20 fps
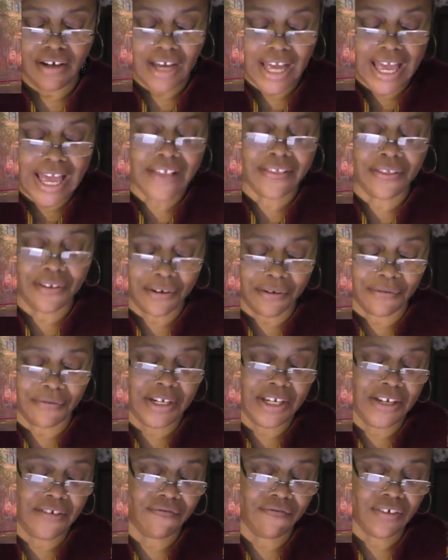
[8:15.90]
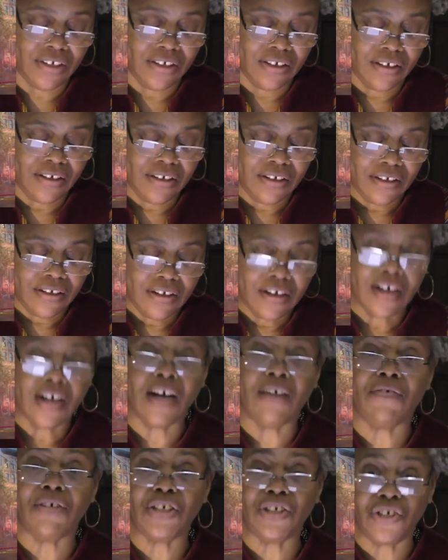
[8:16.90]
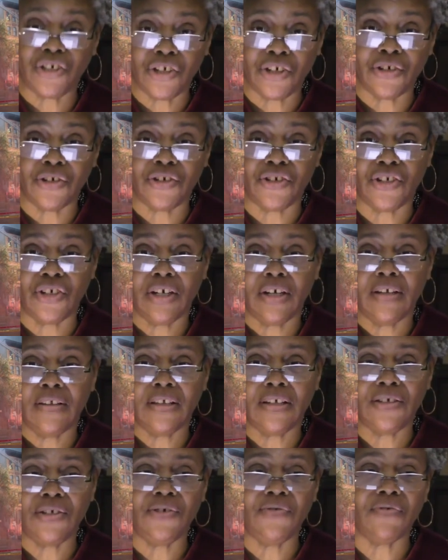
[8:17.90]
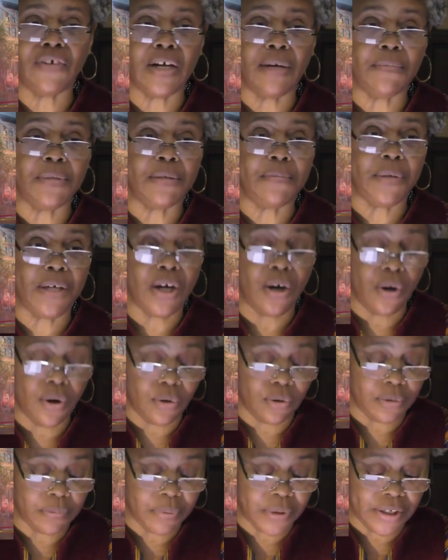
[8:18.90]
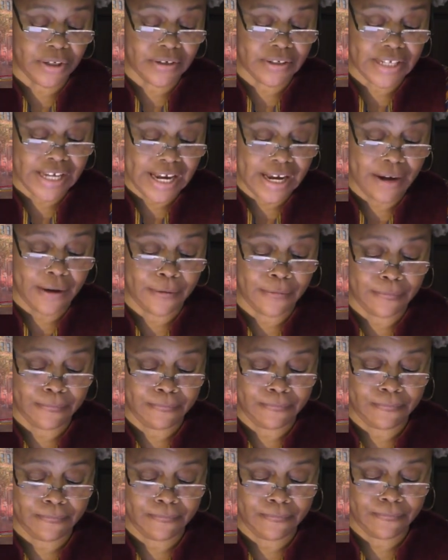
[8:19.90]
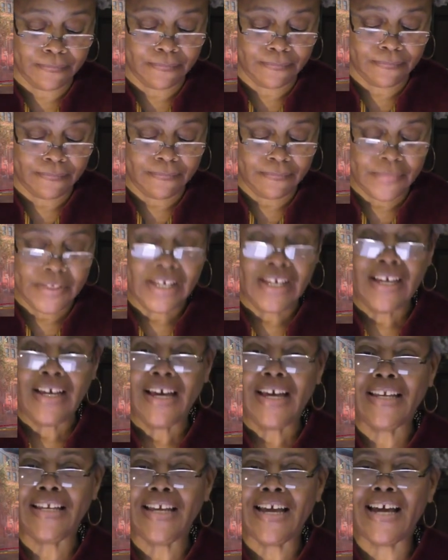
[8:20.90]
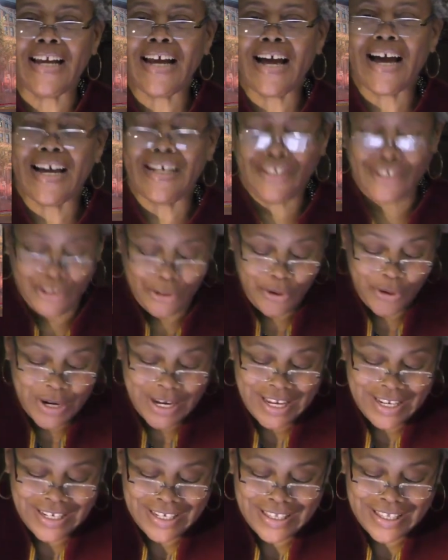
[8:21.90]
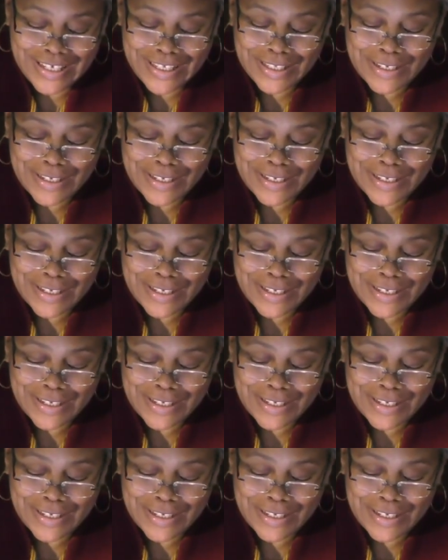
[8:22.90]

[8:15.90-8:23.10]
and the grief of a church that you've come to behold burned down. And yet I joined this